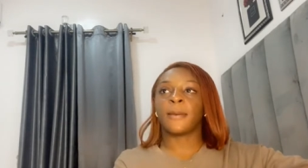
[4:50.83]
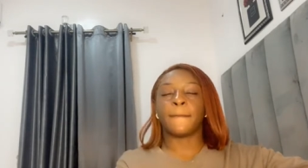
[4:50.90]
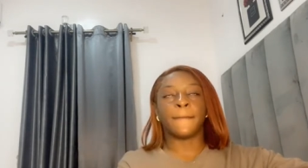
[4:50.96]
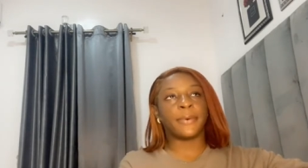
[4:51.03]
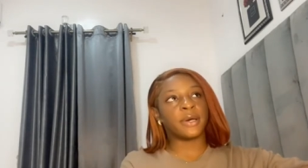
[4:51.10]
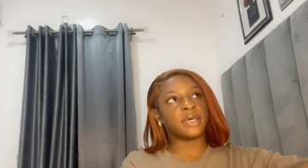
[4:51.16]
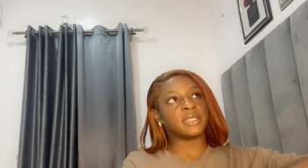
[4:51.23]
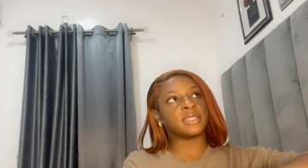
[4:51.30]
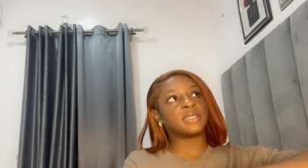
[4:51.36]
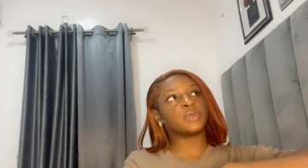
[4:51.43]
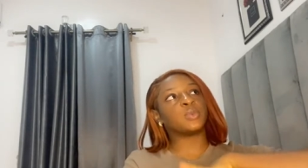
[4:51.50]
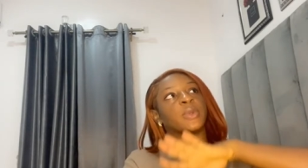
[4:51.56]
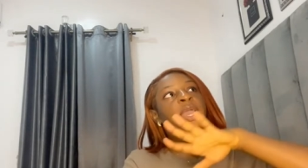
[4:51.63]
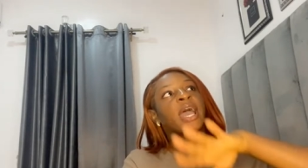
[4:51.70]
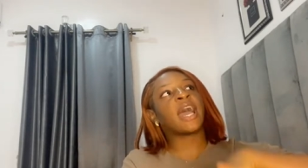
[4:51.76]
but
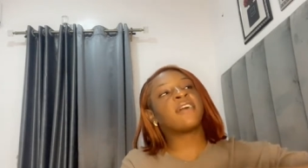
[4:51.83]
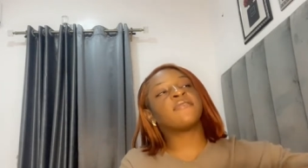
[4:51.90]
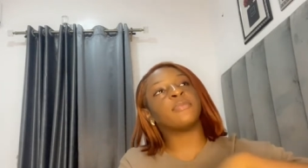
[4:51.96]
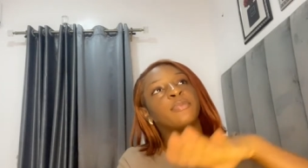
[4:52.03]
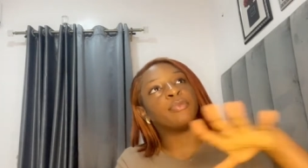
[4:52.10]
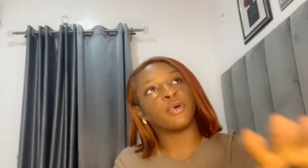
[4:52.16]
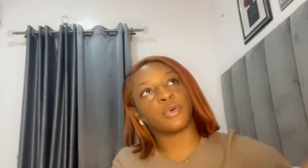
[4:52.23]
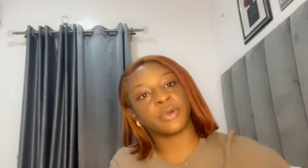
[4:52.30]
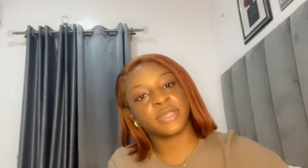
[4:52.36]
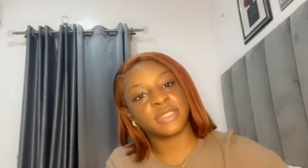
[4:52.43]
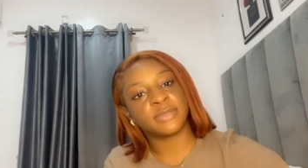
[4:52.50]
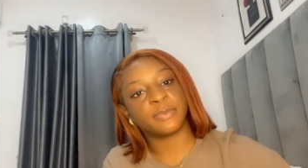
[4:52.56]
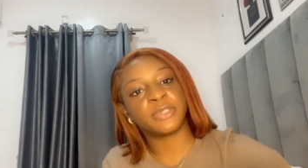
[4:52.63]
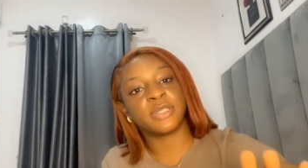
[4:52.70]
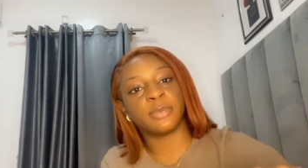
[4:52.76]
we have boys,
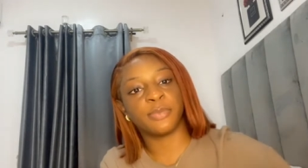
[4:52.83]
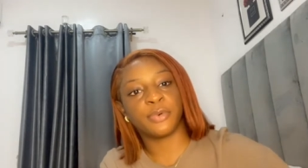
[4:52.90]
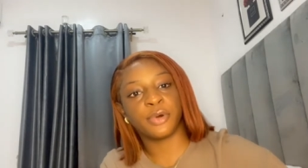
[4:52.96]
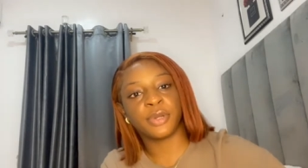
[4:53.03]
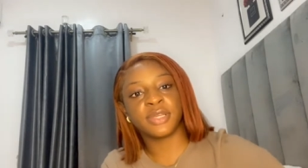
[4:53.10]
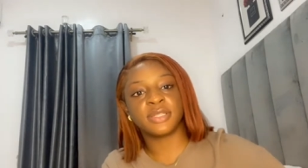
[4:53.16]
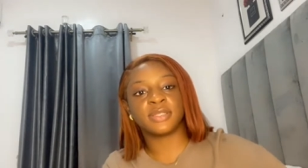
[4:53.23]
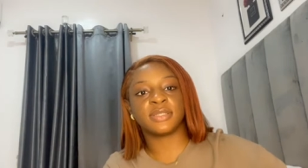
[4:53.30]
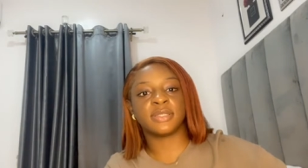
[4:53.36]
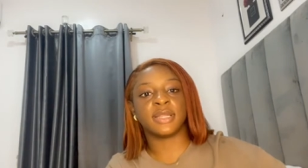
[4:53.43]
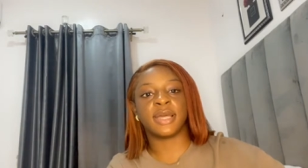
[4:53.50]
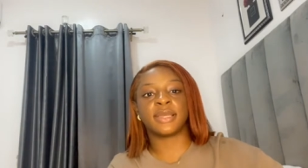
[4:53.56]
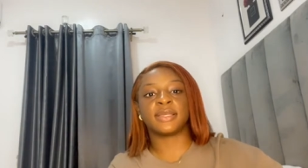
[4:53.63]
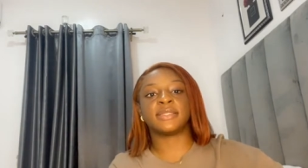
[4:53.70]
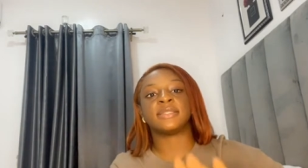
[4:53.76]
but the boys,
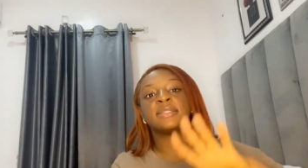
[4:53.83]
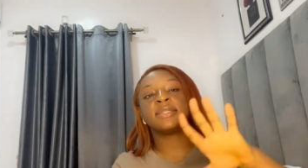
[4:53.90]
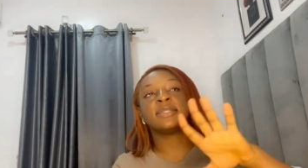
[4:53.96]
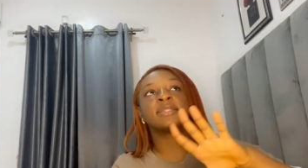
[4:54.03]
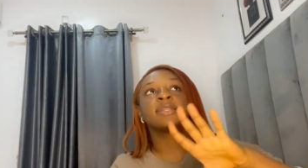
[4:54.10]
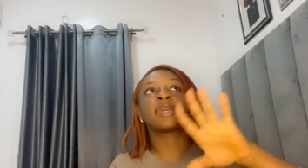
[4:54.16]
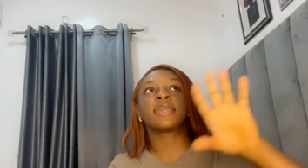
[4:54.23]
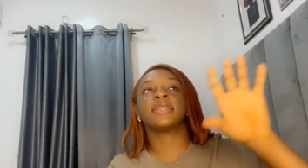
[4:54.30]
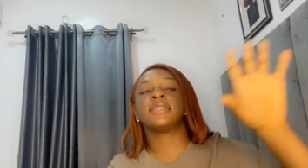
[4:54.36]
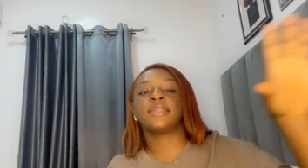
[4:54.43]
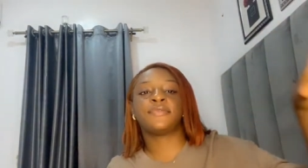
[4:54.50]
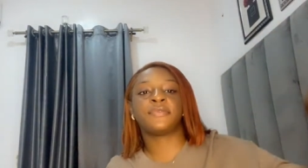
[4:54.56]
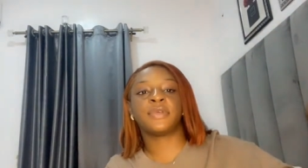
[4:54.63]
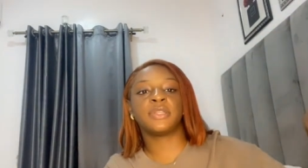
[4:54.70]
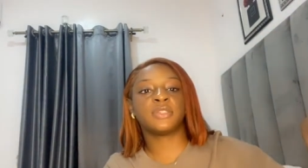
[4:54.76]
like, it's like a
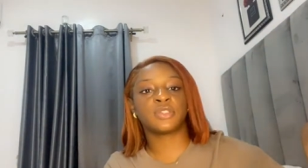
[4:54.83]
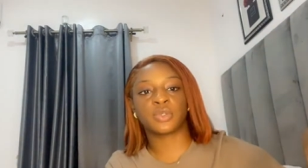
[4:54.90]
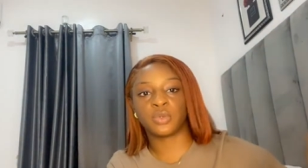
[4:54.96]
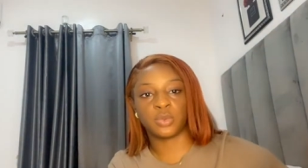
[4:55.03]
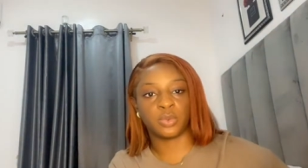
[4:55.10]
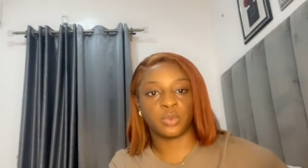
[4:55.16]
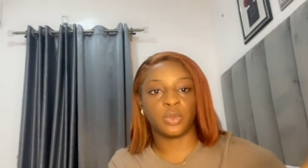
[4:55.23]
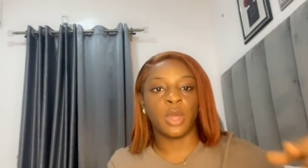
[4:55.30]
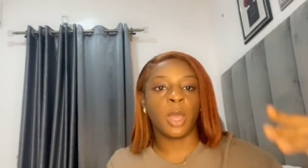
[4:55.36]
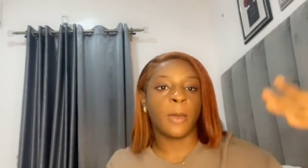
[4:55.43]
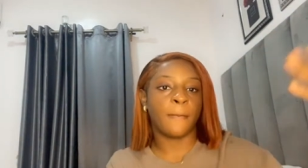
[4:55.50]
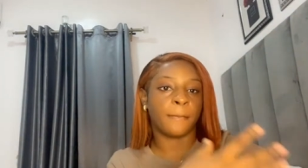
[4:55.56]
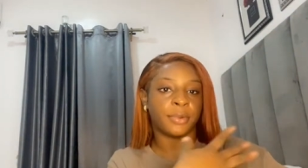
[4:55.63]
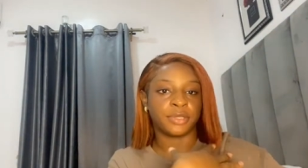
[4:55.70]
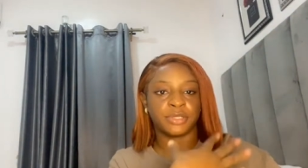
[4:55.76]
different school,
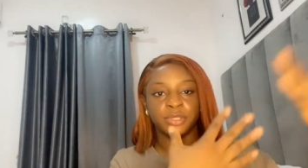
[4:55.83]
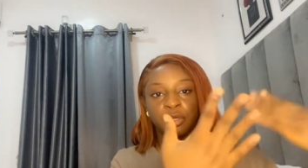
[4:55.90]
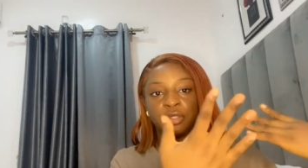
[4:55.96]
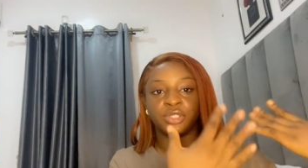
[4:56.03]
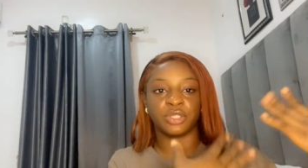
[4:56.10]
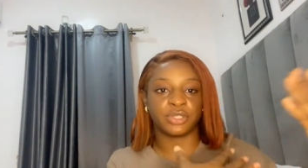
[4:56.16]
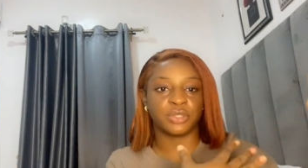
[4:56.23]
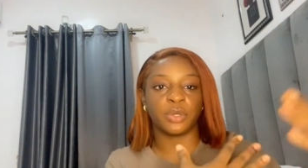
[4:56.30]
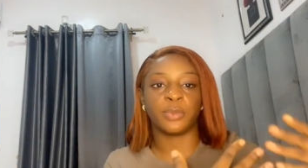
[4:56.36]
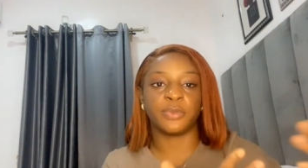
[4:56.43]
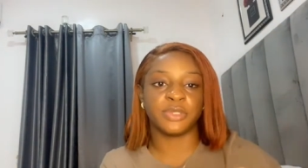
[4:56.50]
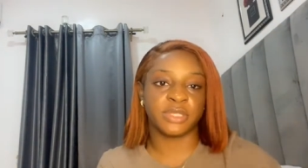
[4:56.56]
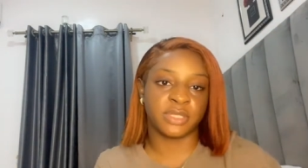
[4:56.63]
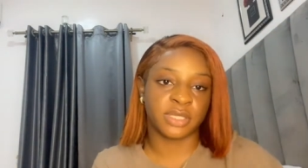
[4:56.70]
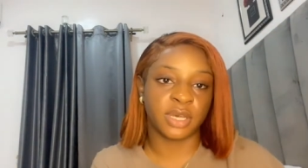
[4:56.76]
but it's just
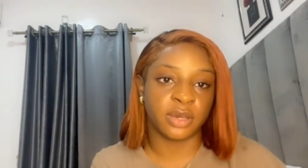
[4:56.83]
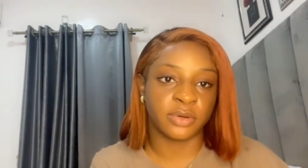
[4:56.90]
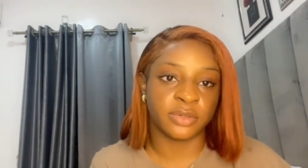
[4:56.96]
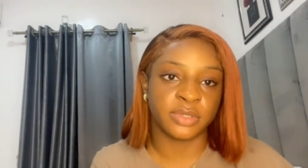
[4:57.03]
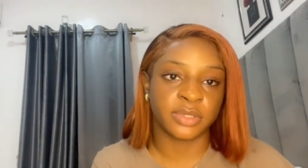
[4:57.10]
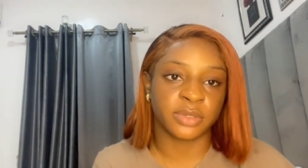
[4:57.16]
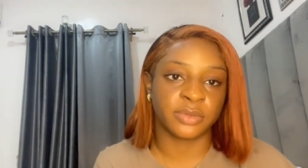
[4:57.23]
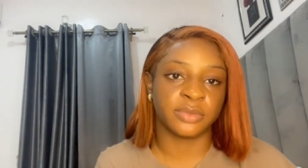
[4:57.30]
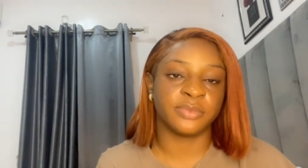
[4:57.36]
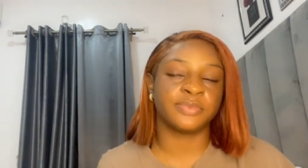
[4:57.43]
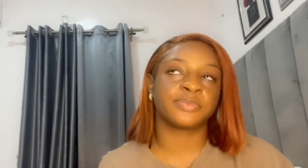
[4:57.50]
opposite our own school.